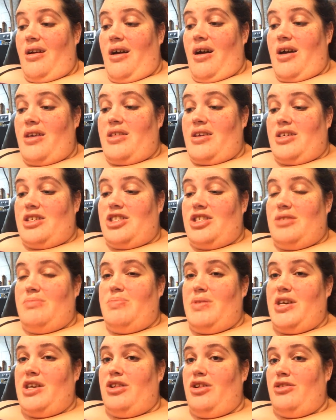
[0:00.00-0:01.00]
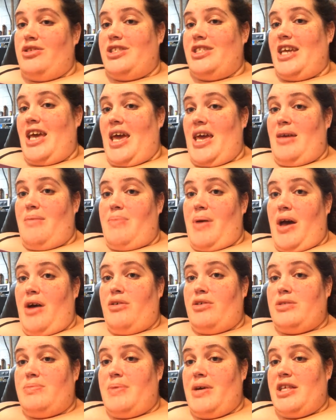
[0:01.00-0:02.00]
I think she'd be close to 8
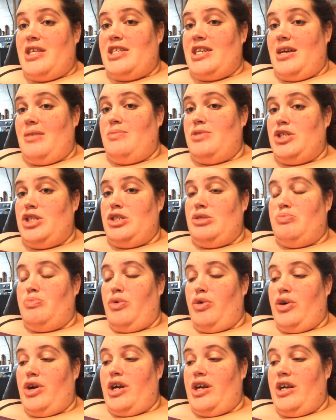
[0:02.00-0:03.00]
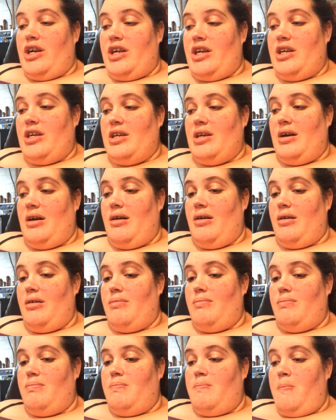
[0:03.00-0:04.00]
pounds by the time she's born.
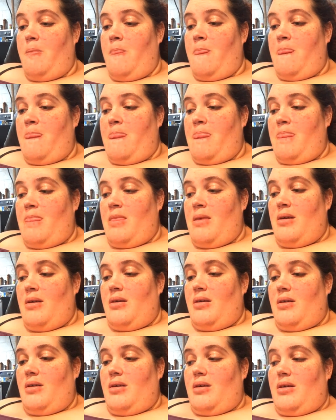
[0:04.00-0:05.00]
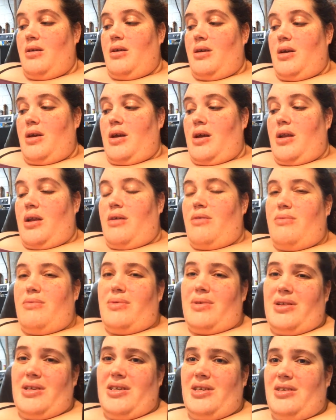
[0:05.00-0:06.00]
Um, and I
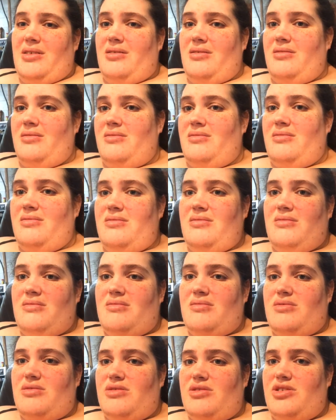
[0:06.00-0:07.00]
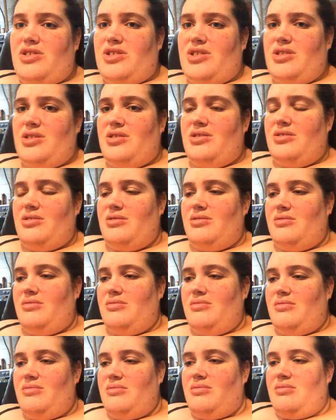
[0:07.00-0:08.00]
really just,
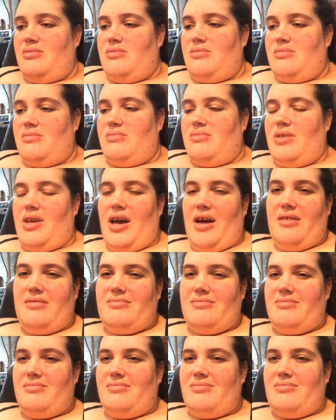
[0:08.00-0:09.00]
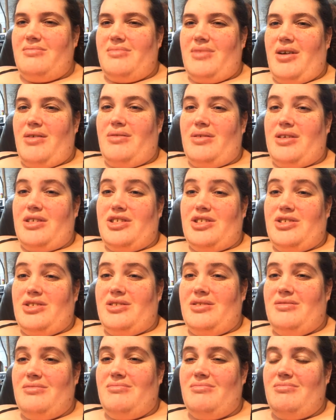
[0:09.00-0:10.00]
yeah, I really
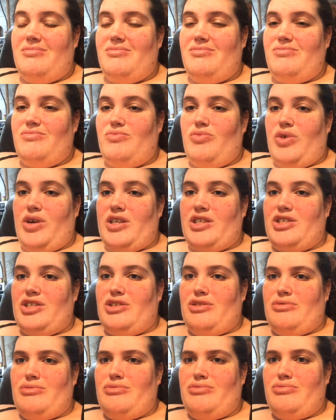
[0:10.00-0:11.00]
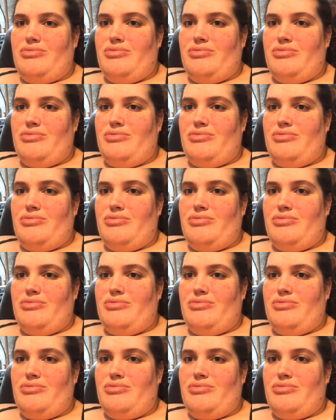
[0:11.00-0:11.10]
just want to